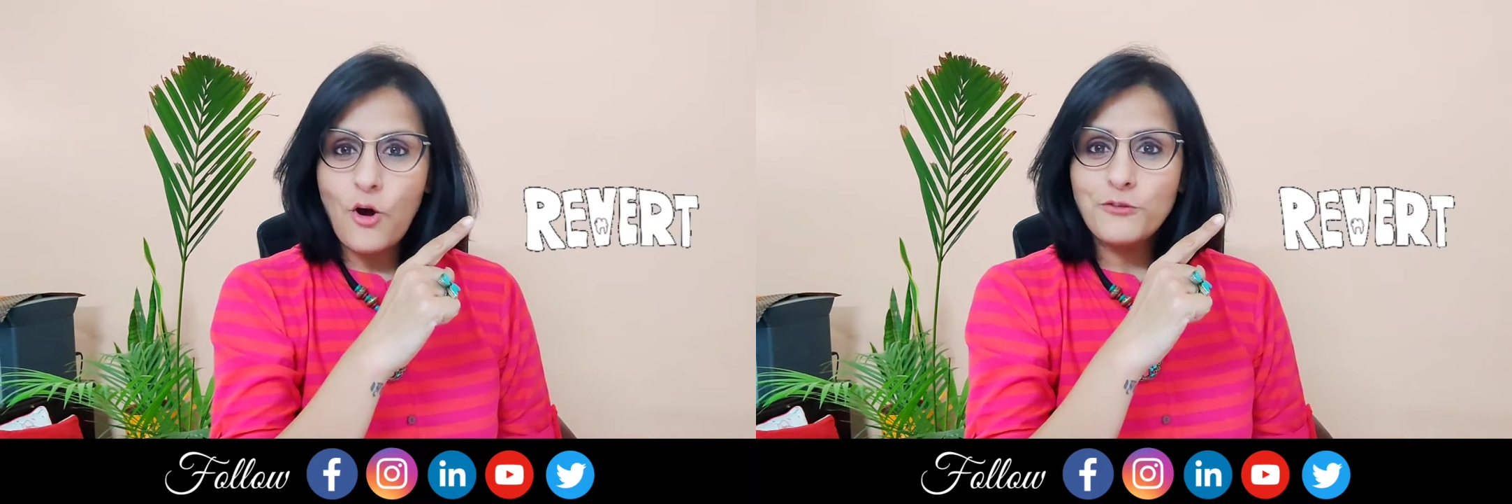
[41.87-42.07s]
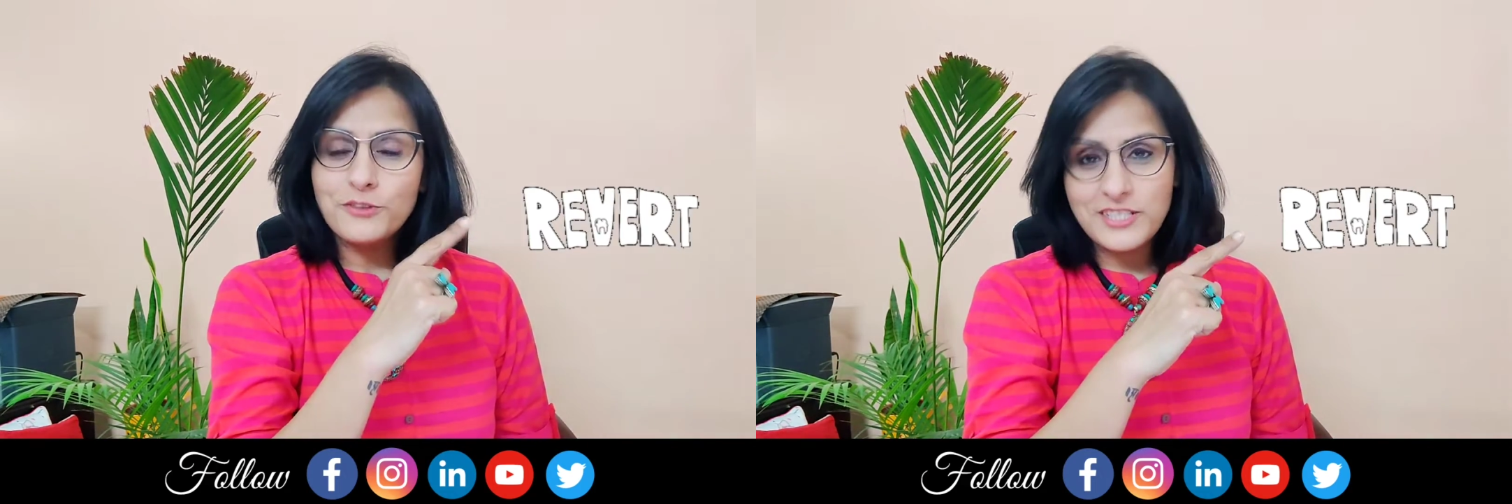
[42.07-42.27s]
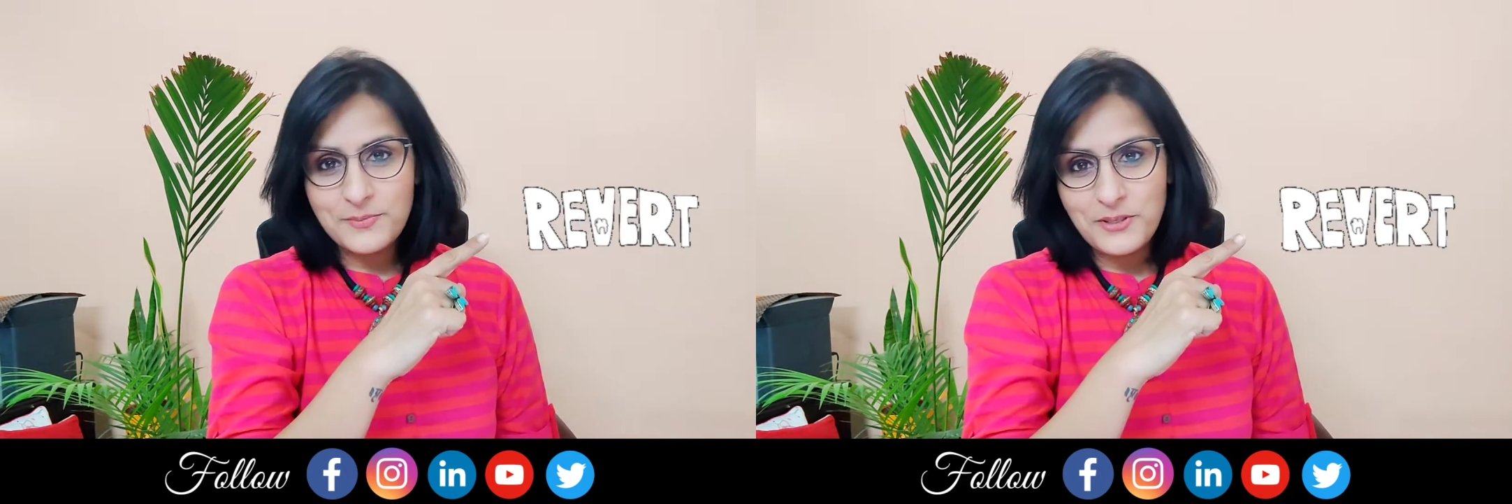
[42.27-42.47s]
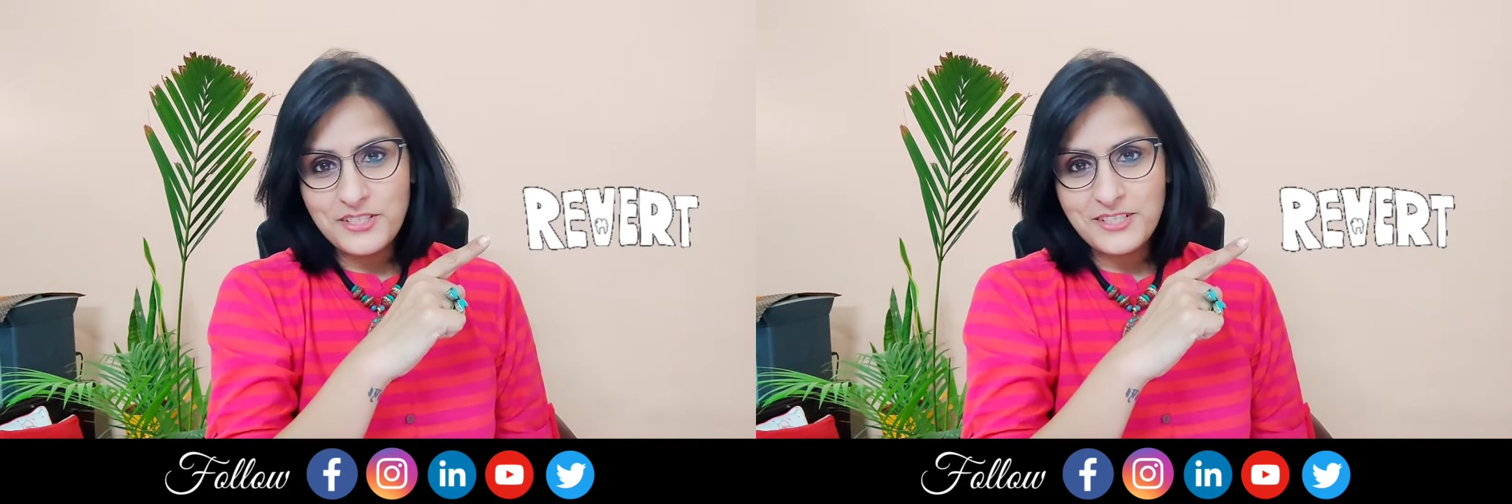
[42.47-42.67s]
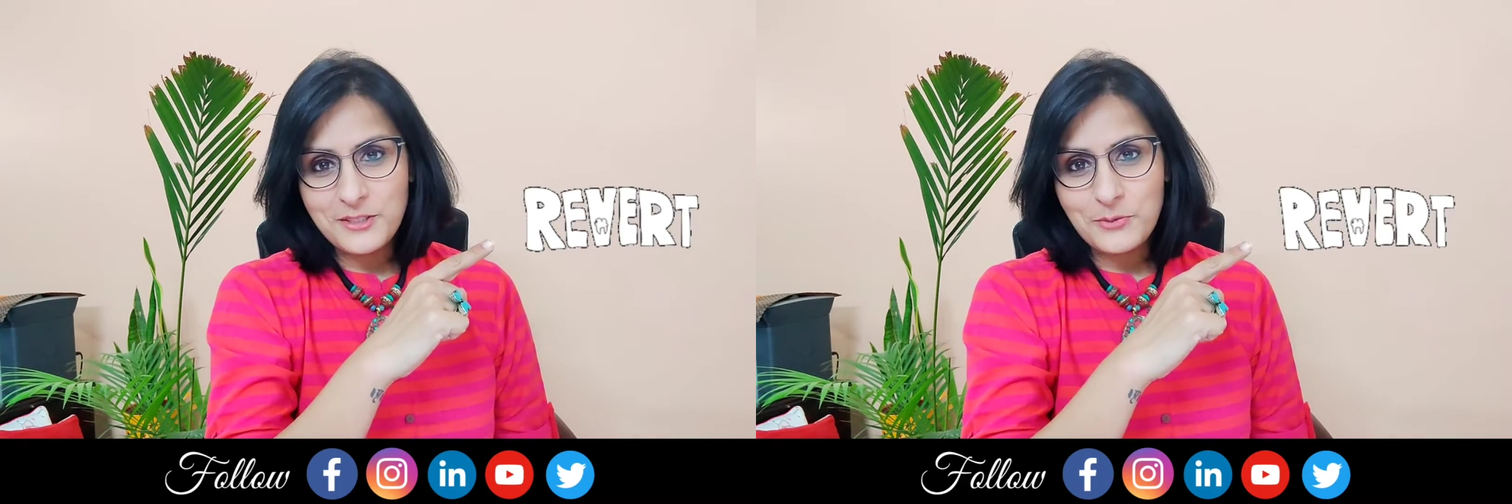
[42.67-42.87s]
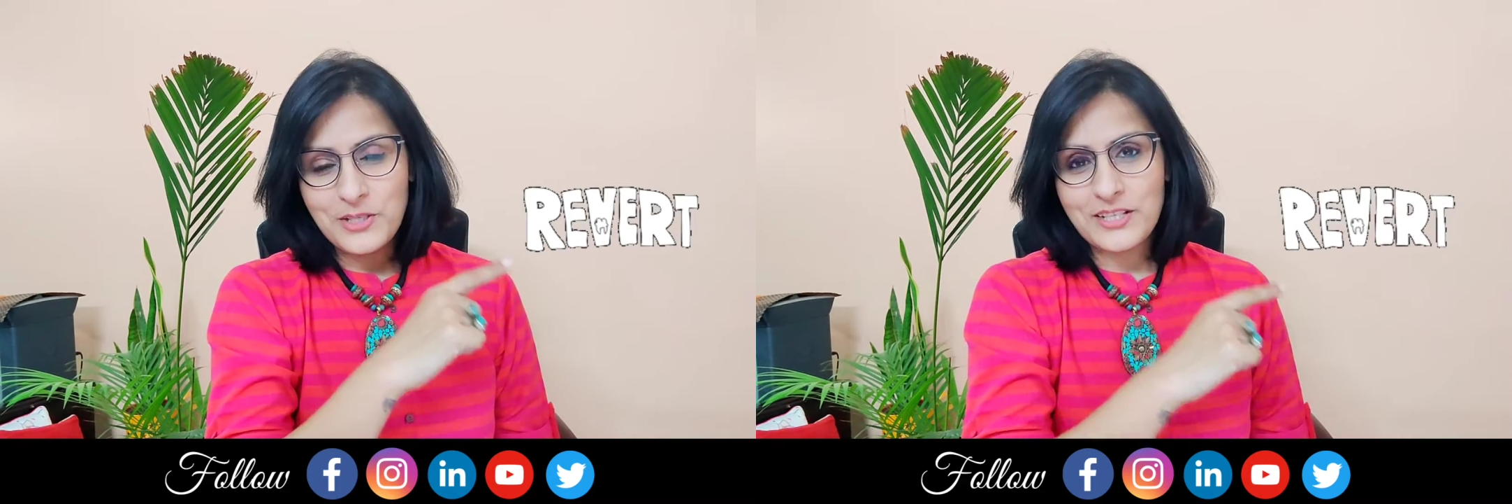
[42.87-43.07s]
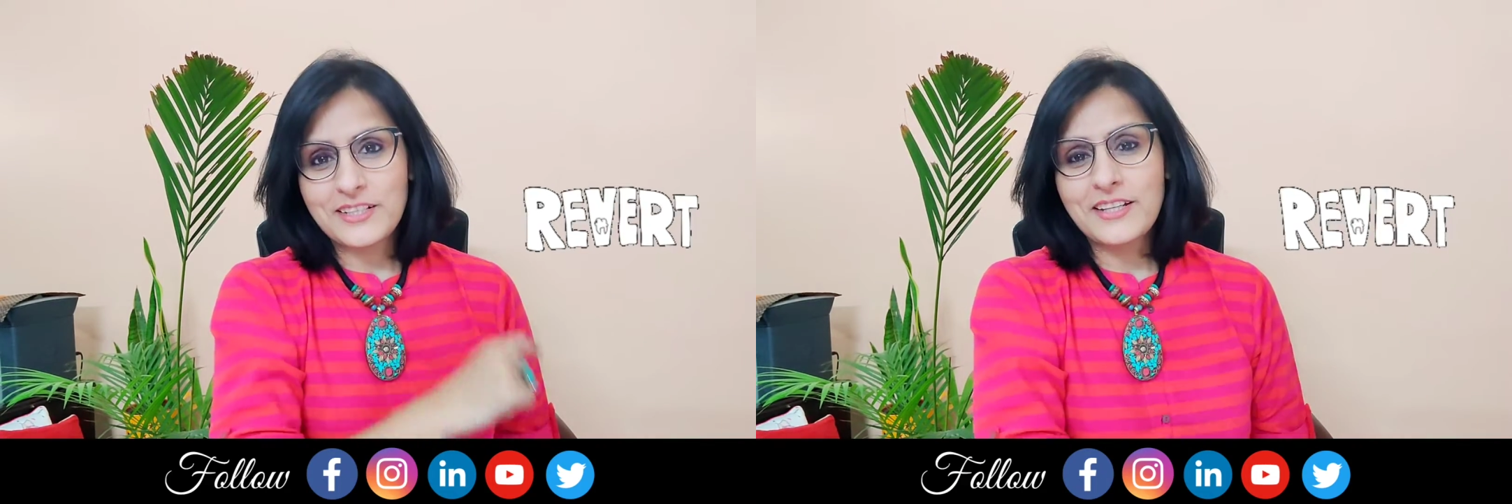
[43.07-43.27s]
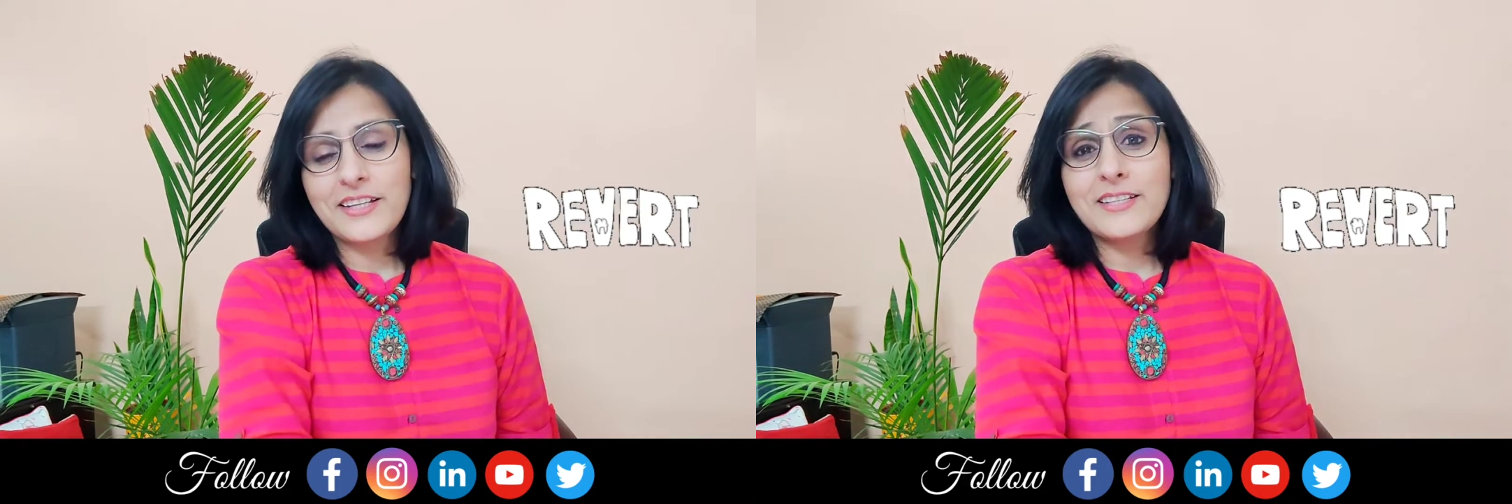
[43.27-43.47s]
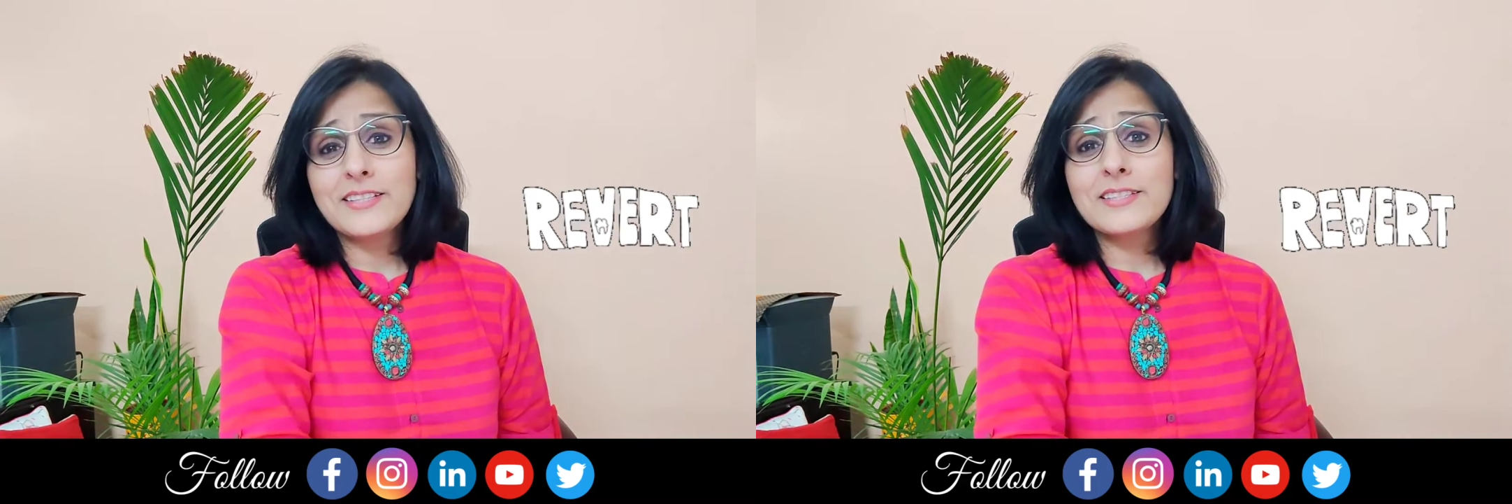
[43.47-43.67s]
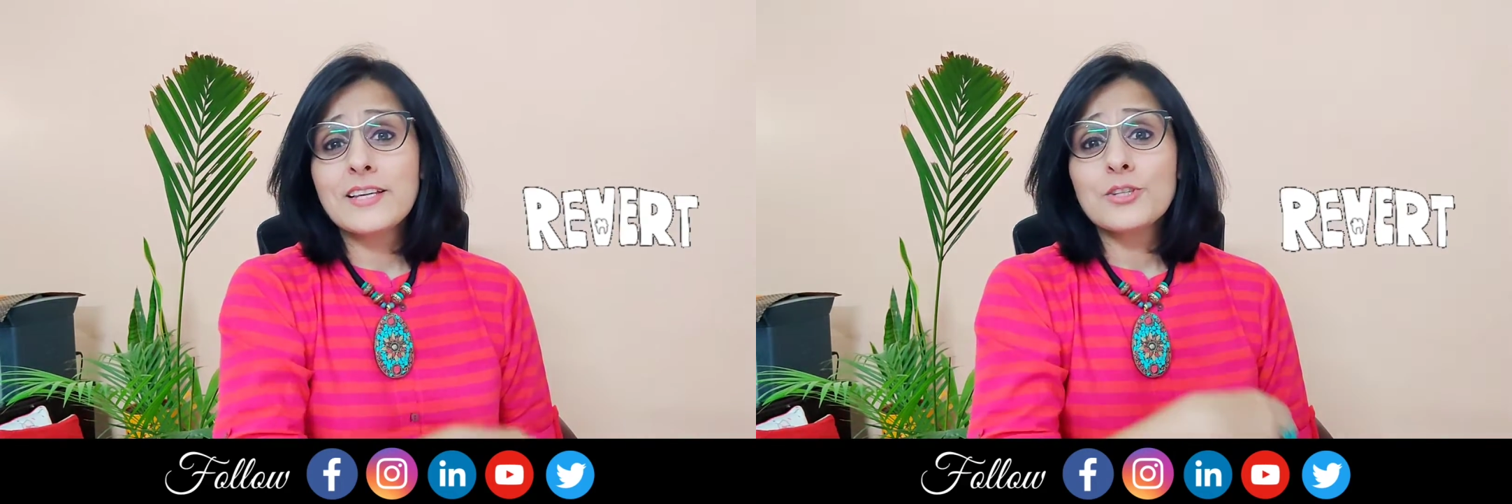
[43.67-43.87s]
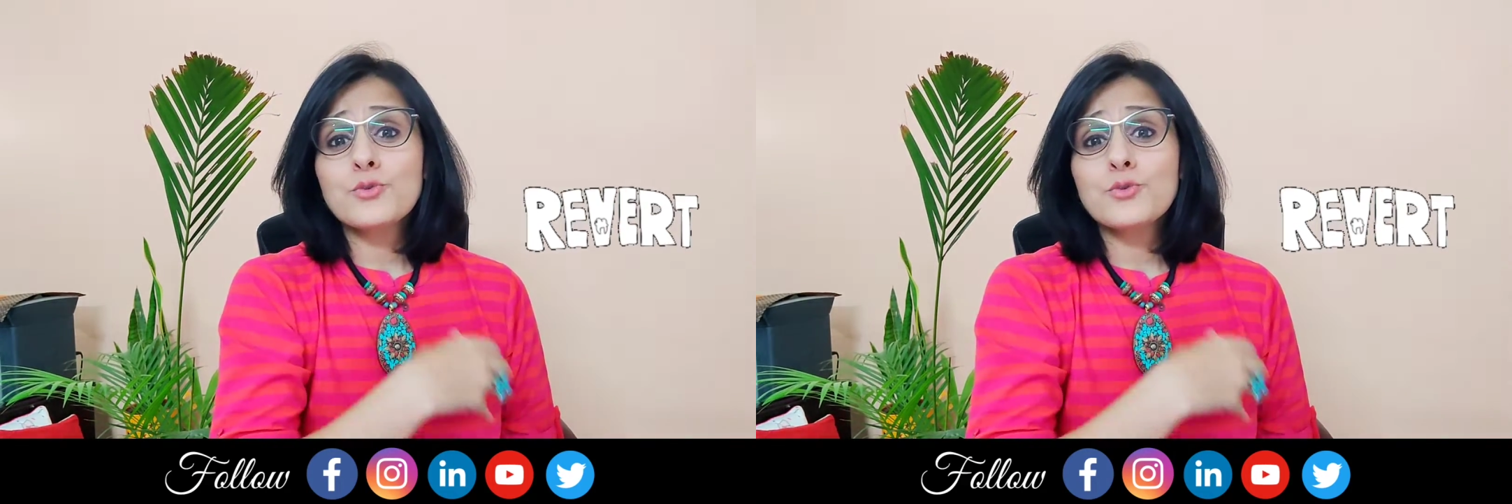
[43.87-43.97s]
of this particular word is